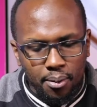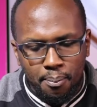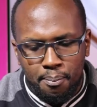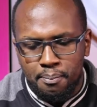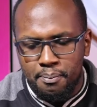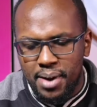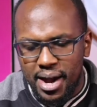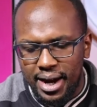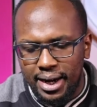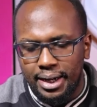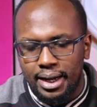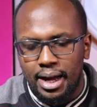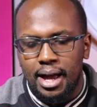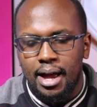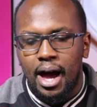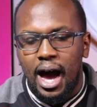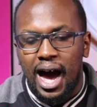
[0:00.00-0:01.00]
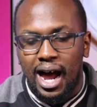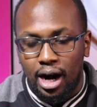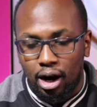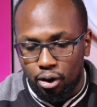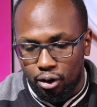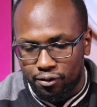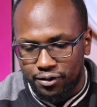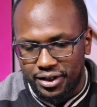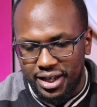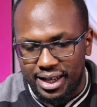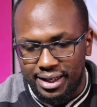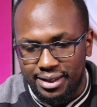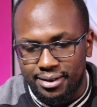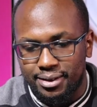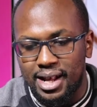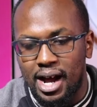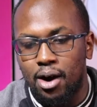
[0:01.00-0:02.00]
made a lot of
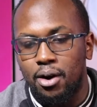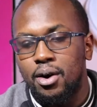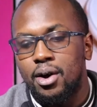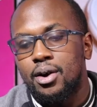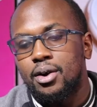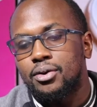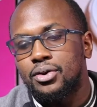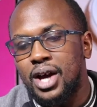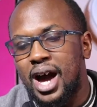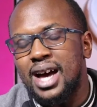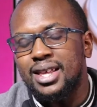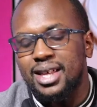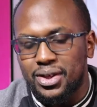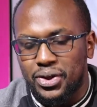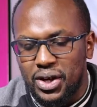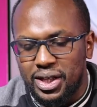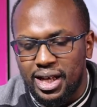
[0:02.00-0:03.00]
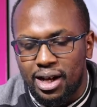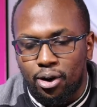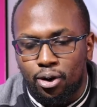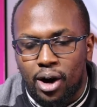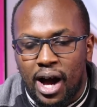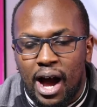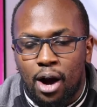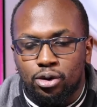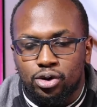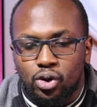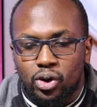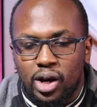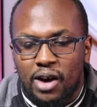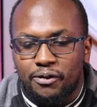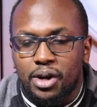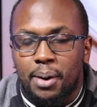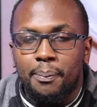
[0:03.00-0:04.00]
sense. Now, the other thing that I also
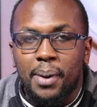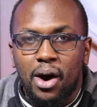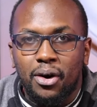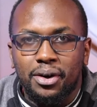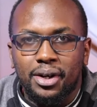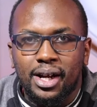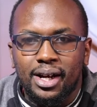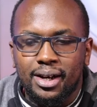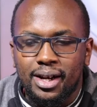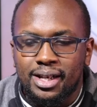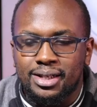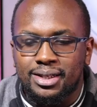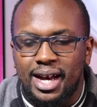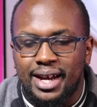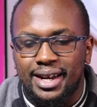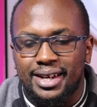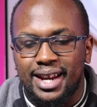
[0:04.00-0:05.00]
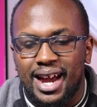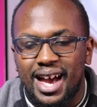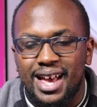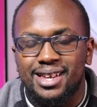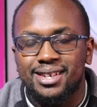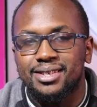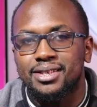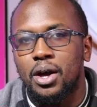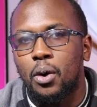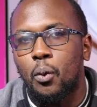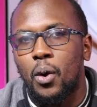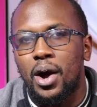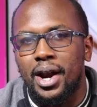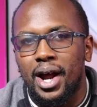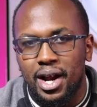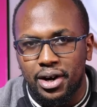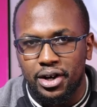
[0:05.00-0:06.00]
loved about it is that it has the
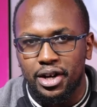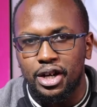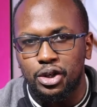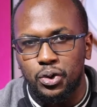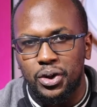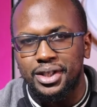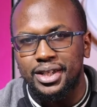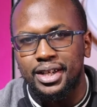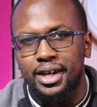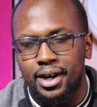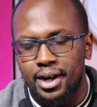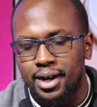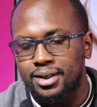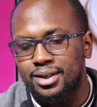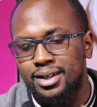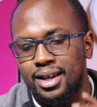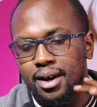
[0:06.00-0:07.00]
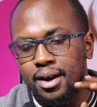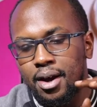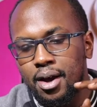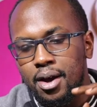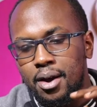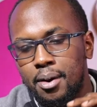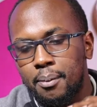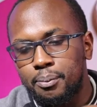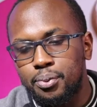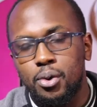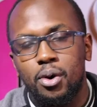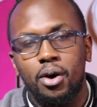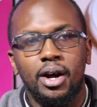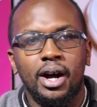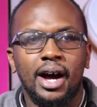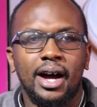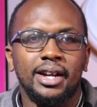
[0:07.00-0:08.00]
120 hertz
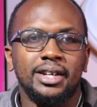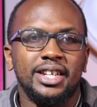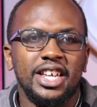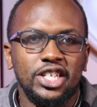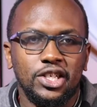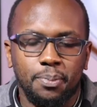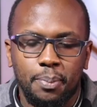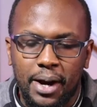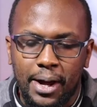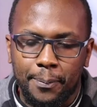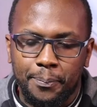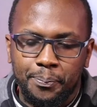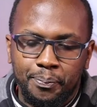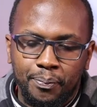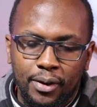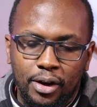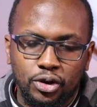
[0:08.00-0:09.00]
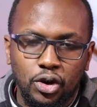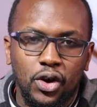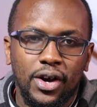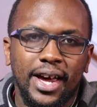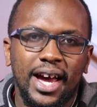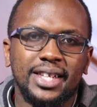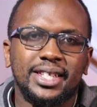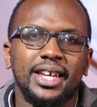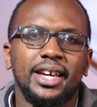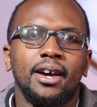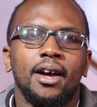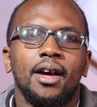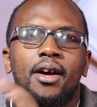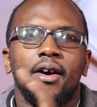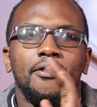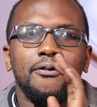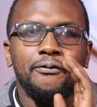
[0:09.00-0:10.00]
display. So you're getting
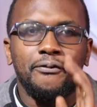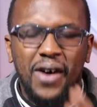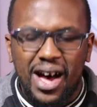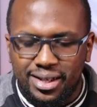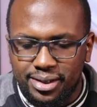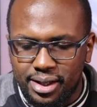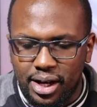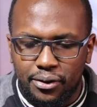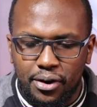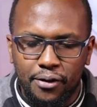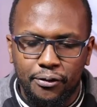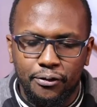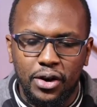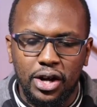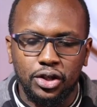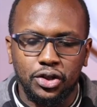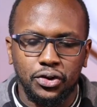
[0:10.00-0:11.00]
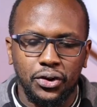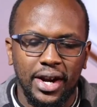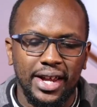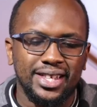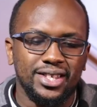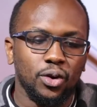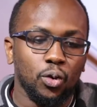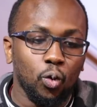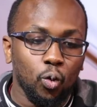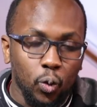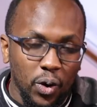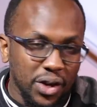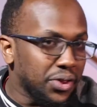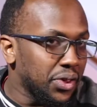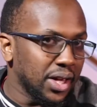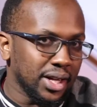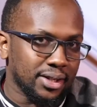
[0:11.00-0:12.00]
faster refresh rates
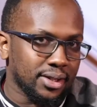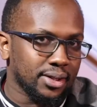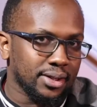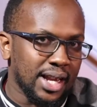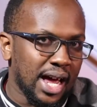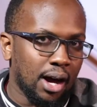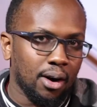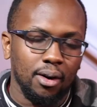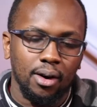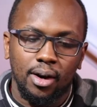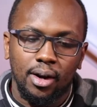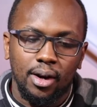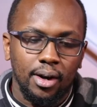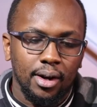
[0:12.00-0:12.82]
with this. Now,